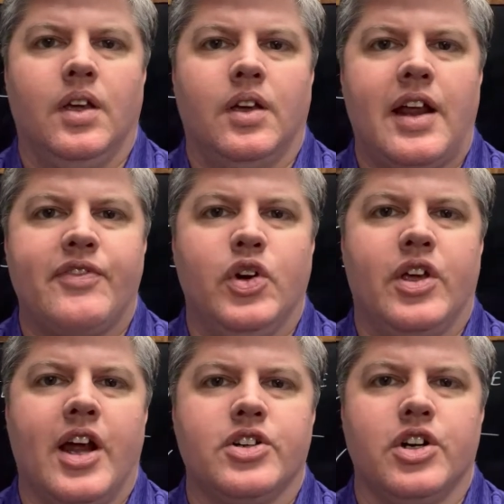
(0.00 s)
Good afternoon,
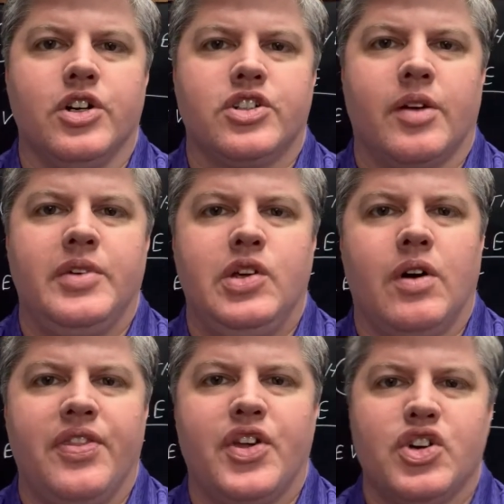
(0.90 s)
Care Church. Coming to you
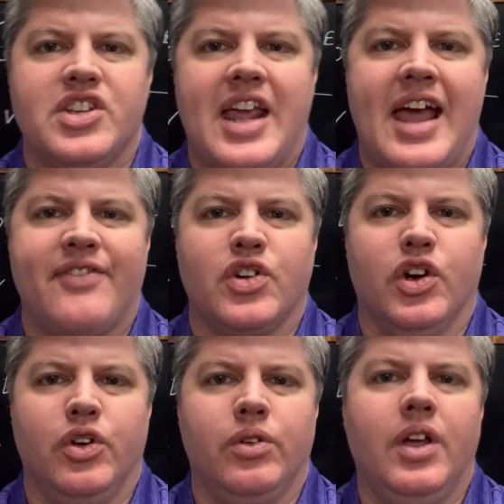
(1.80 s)
on Thursday
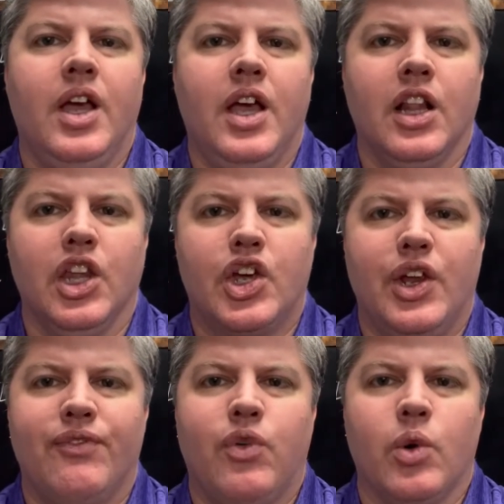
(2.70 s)
afternoon.
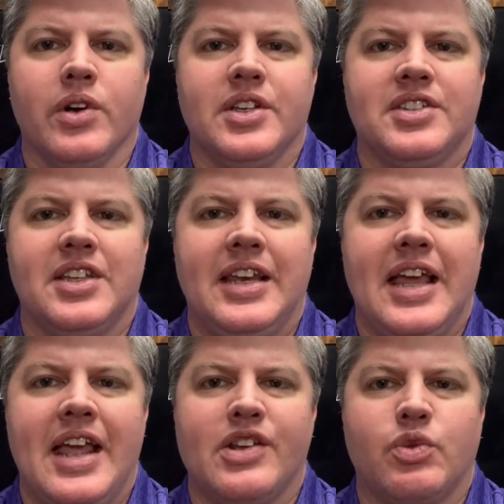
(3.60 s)
Looking forward to
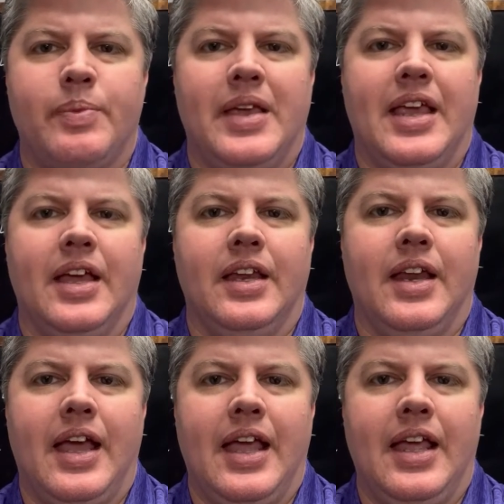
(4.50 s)
Sunday as we begin
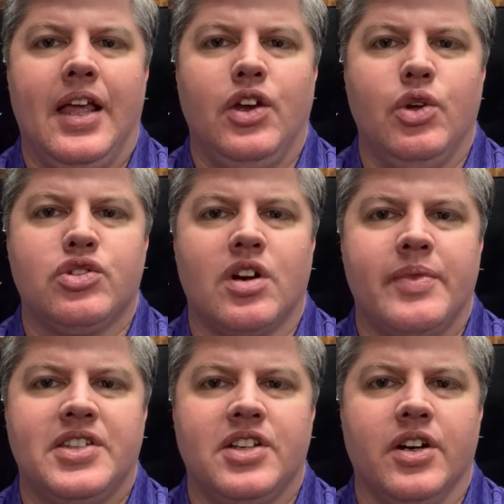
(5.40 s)
a new
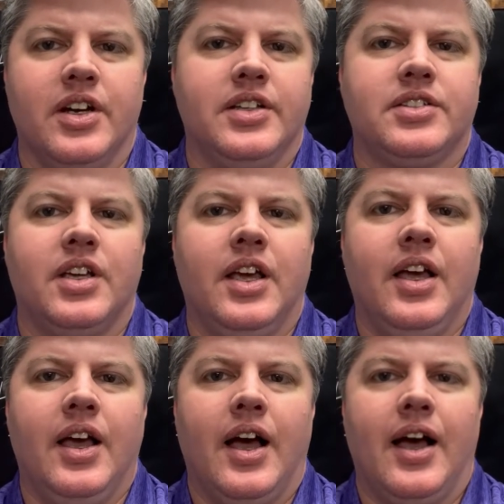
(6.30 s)
sermon series
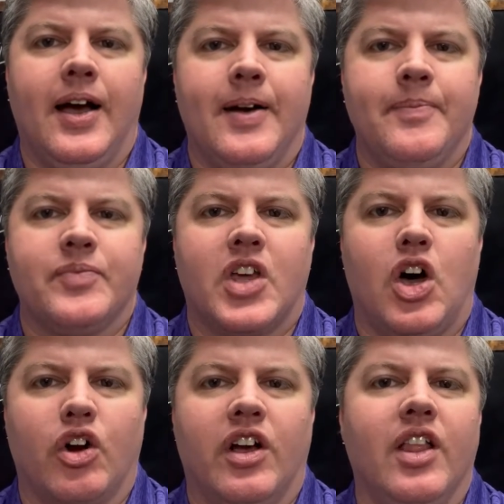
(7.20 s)

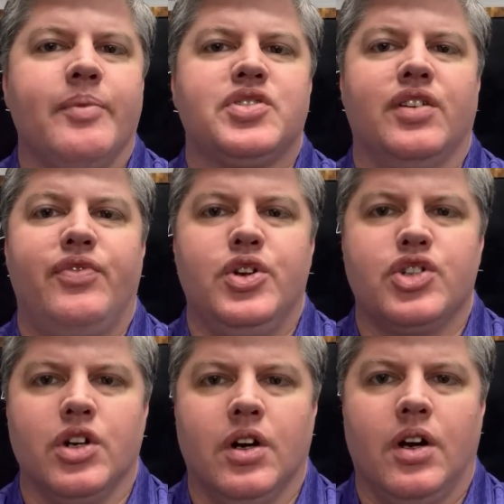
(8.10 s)
called Glimpse the
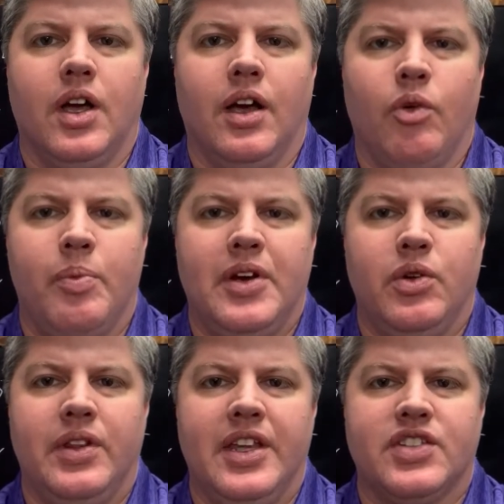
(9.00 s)
Future. We'll be
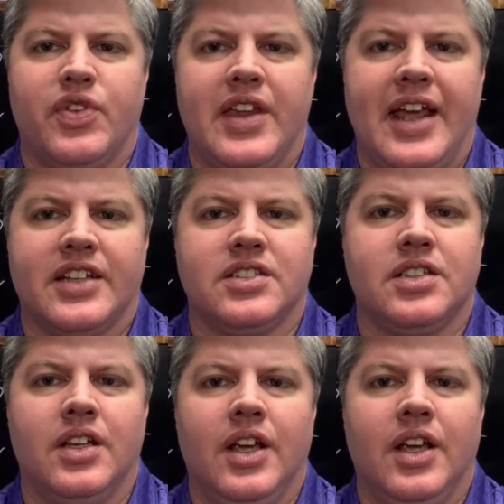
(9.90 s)
doing this for the next